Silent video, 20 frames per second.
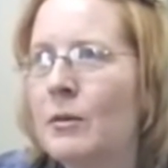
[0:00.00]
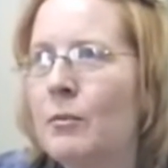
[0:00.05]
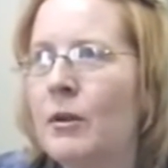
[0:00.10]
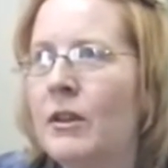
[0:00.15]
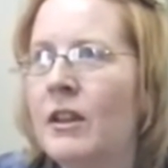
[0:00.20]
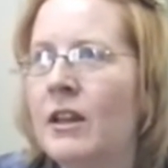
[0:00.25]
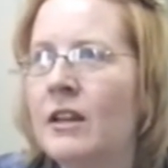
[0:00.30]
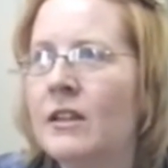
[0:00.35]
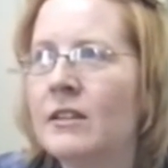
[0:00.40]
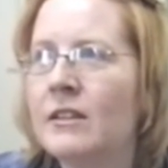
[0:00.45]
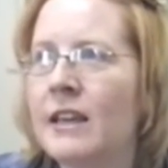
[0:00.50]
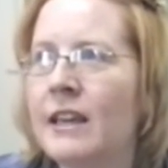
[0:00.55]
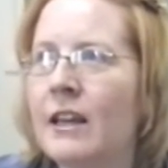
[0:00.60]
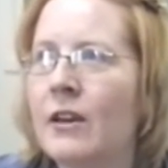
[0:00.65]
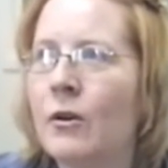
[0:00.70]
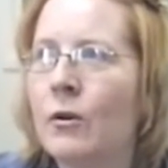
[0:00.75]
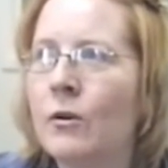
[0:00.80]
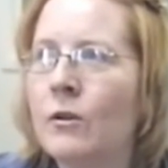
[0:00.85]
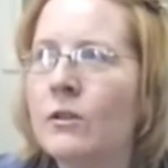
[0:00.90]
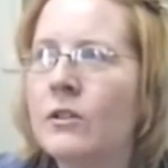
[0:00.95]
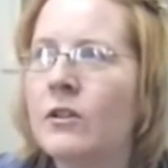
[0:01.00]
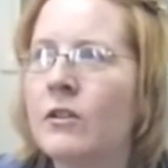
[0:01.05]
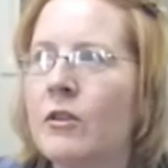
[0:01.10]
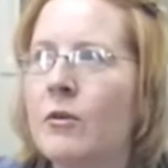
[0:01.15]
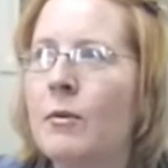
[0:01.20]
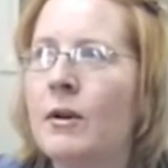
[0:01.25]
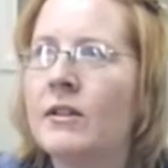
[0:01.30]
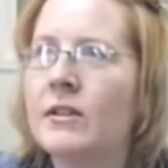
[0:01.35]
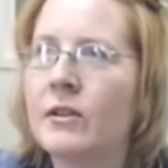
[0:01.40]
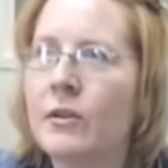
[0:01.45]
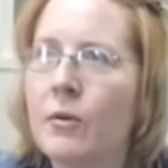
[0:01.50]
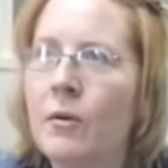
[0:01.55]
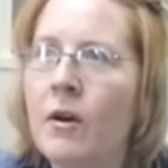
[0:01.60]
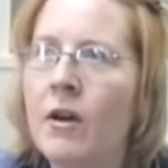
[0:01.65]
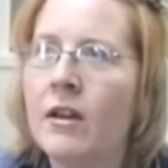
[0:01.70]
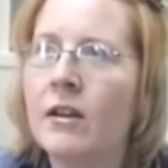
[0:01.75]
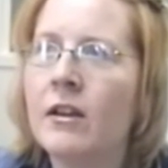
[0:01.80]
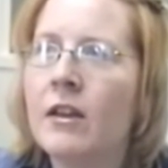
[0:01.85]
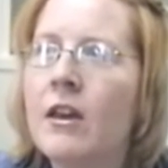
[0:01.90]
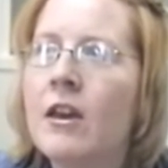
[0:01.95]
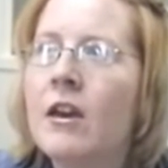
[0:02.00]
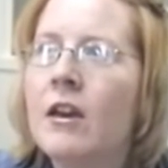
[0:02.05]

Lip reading: but then as they get older, the months go on,